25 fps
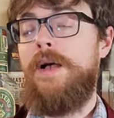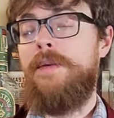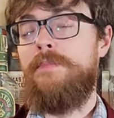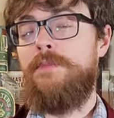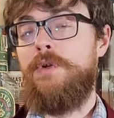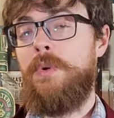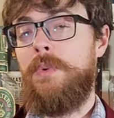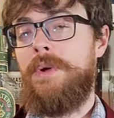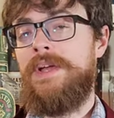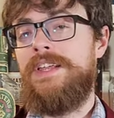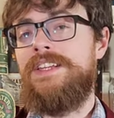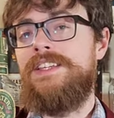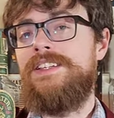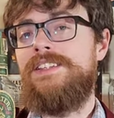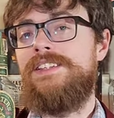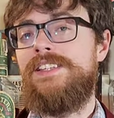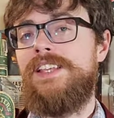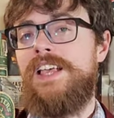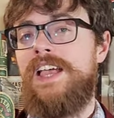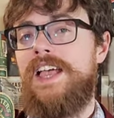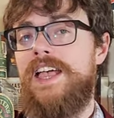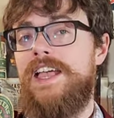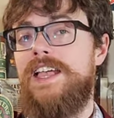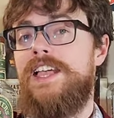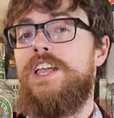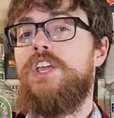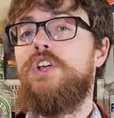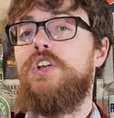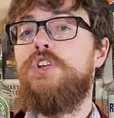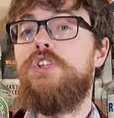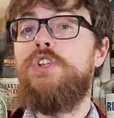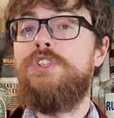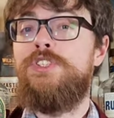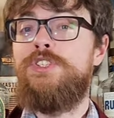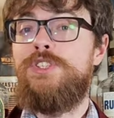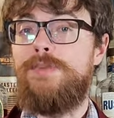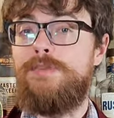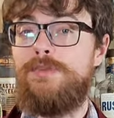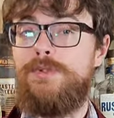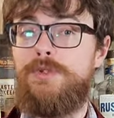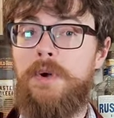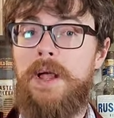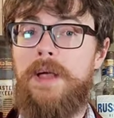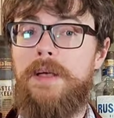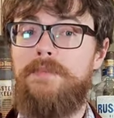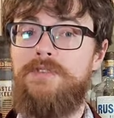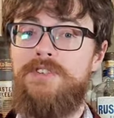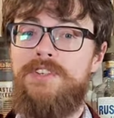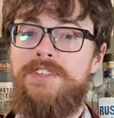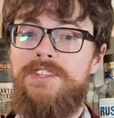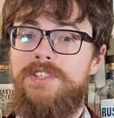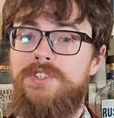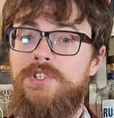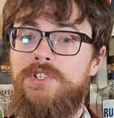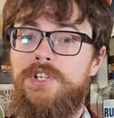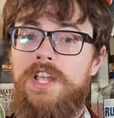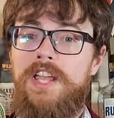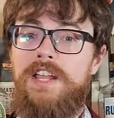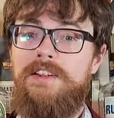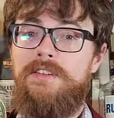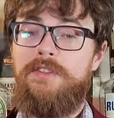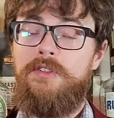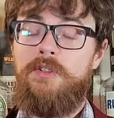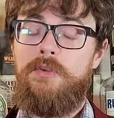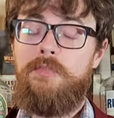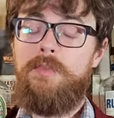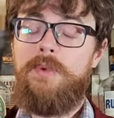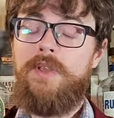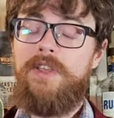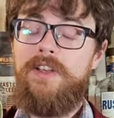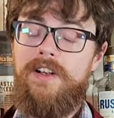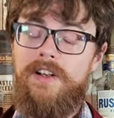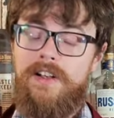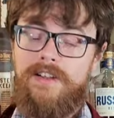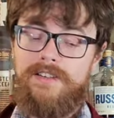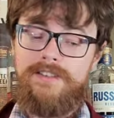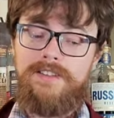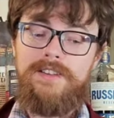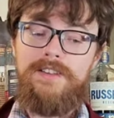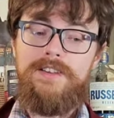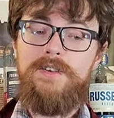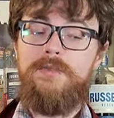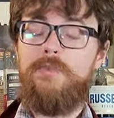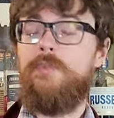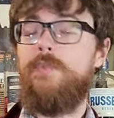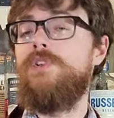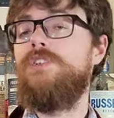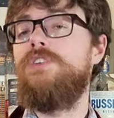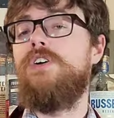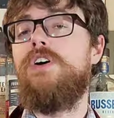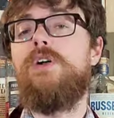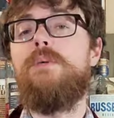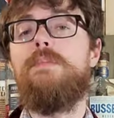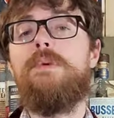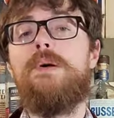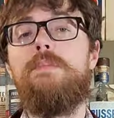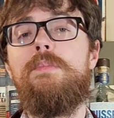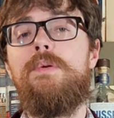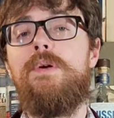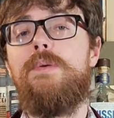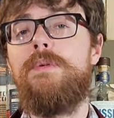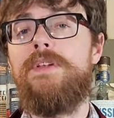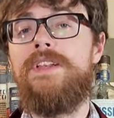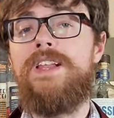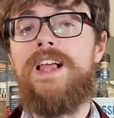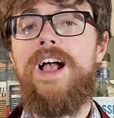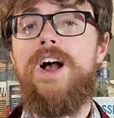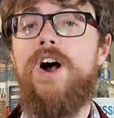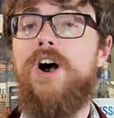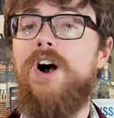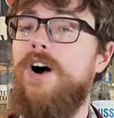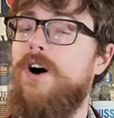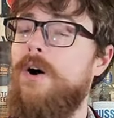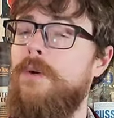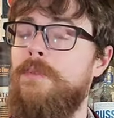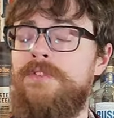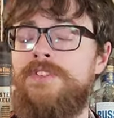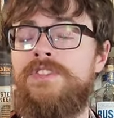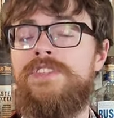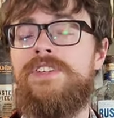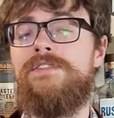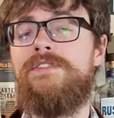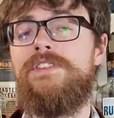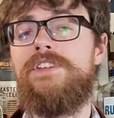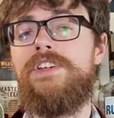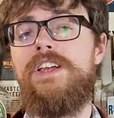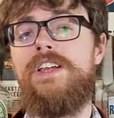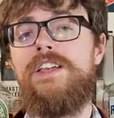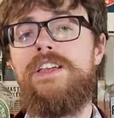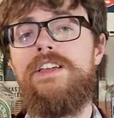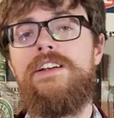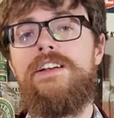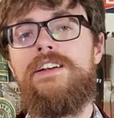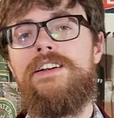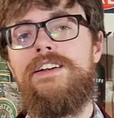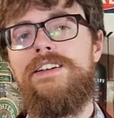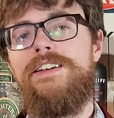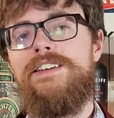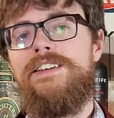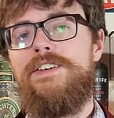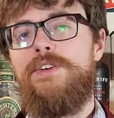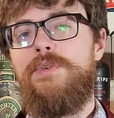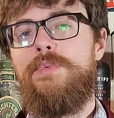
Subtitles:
I'm going to say subscribe to this channel because we talk about bourbon almost every day here.